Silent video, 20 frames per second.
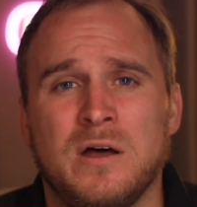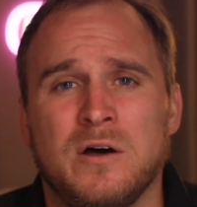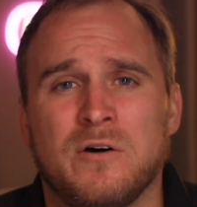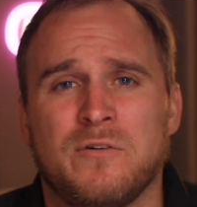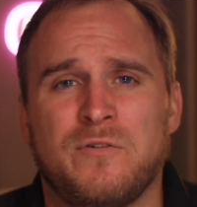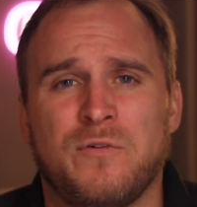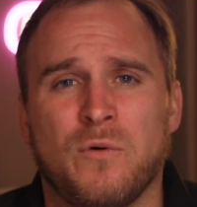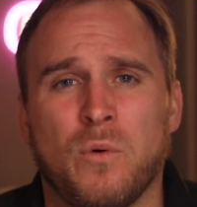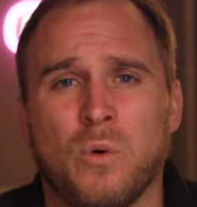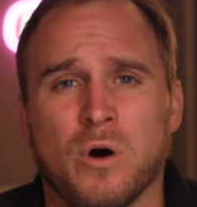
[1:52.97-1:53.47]

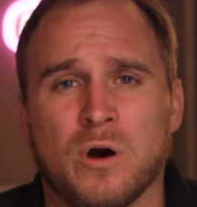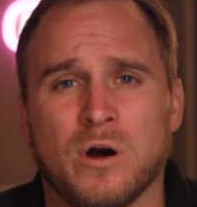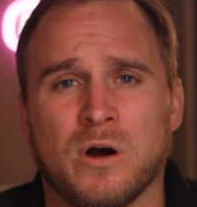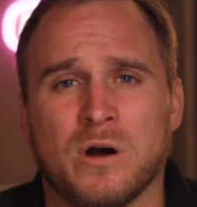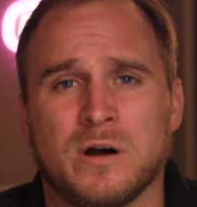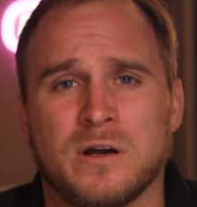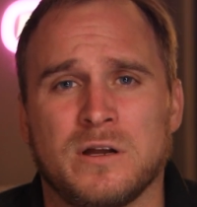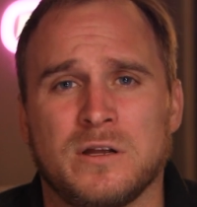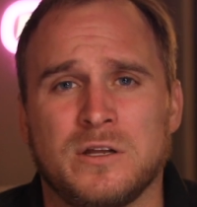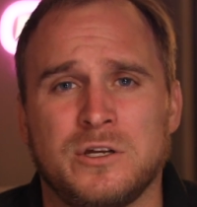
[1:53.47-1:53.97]

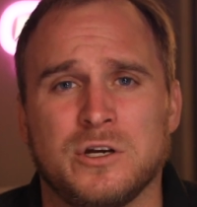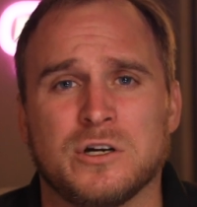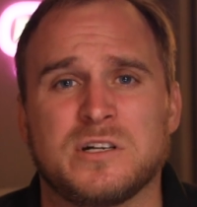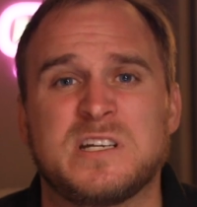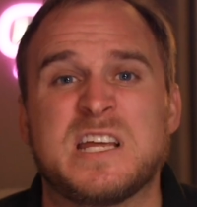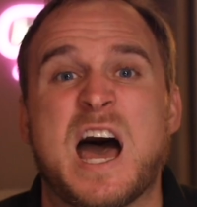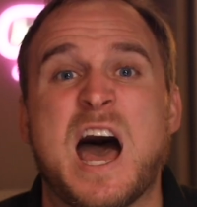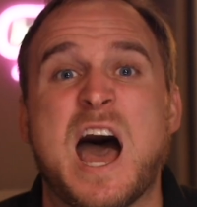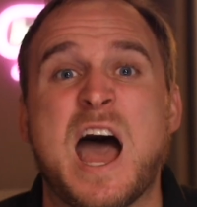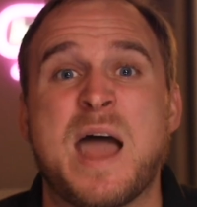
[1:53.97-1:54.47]
for your
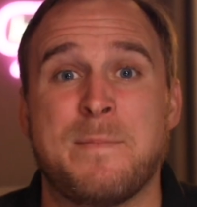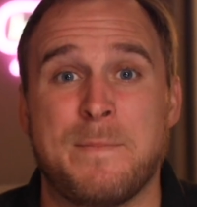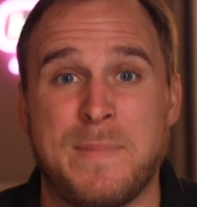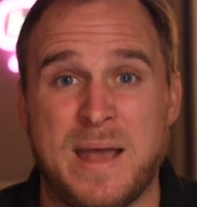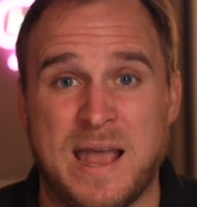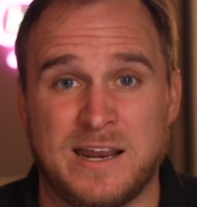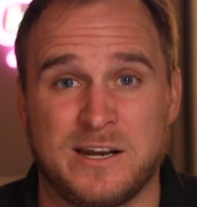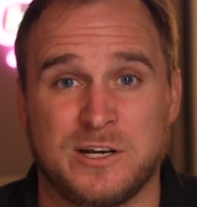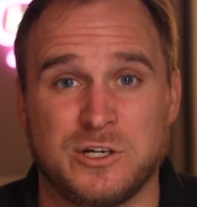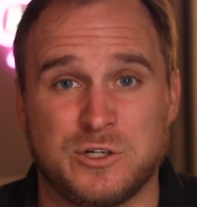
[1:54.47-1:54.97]
time
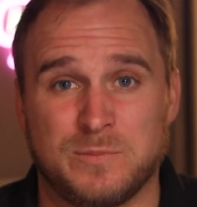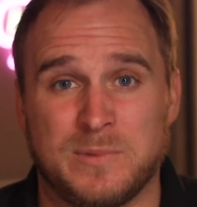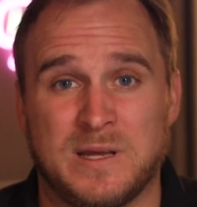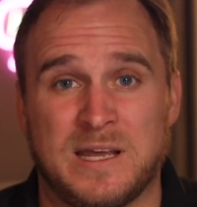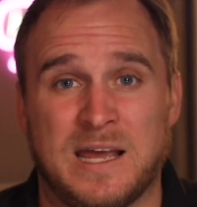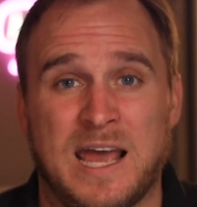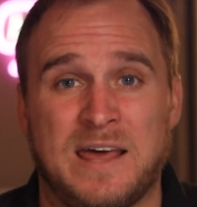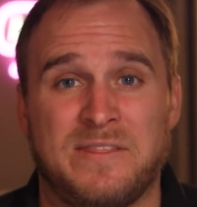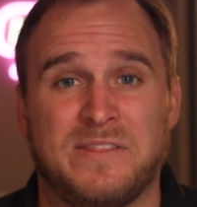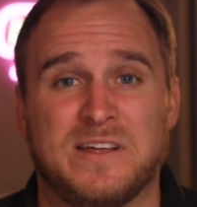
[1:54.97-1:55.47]

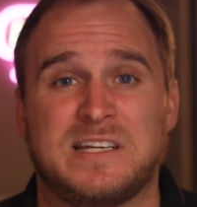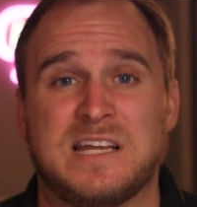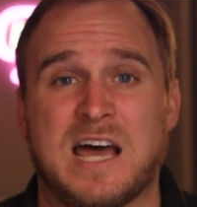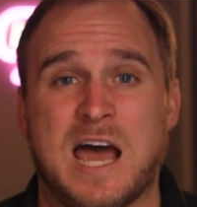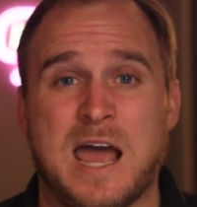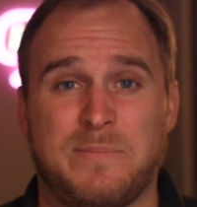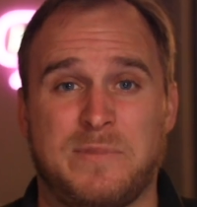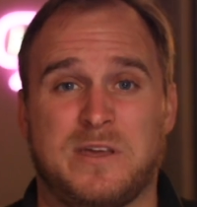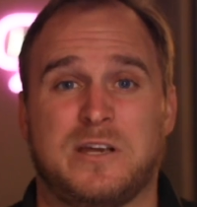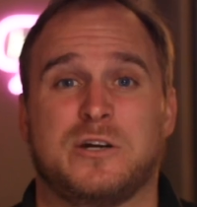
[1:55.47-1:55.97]
management and the
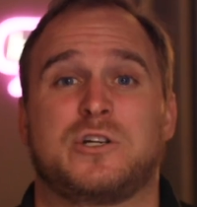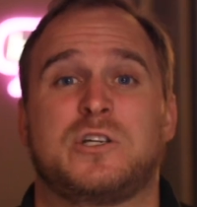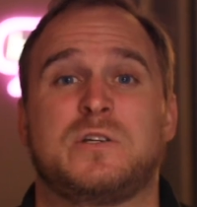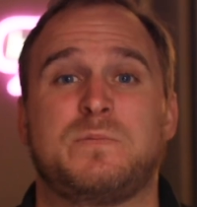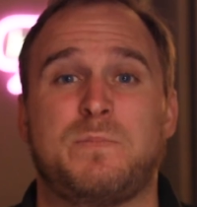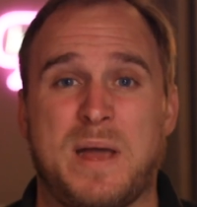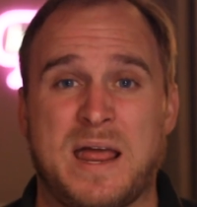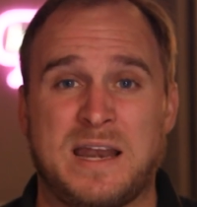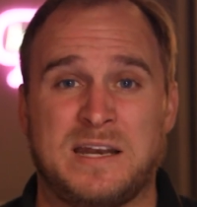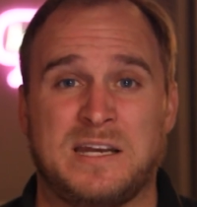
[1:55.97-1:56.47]
time that you're
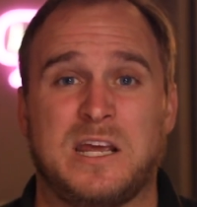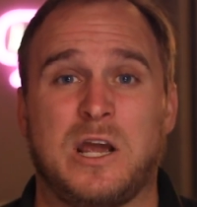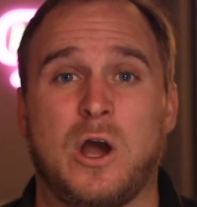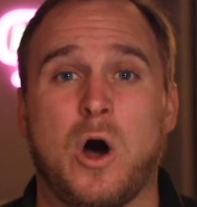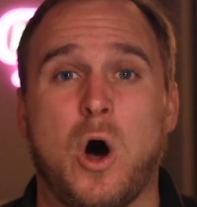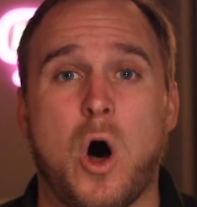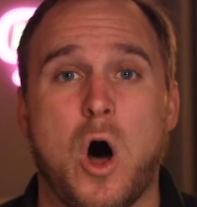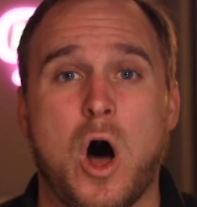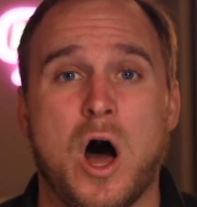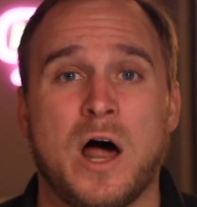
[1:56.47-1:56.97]
spending
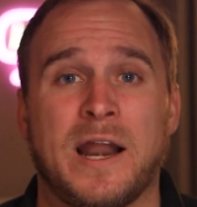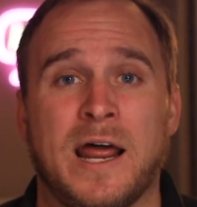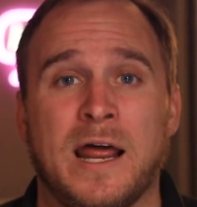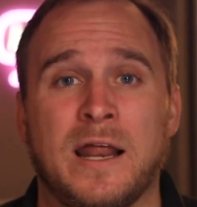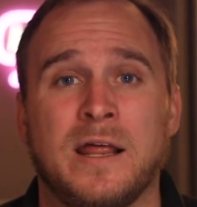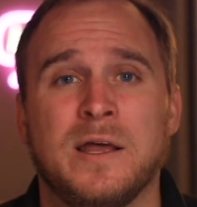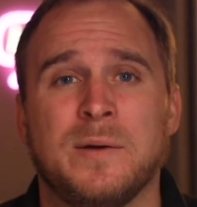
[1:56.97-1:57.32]
on it.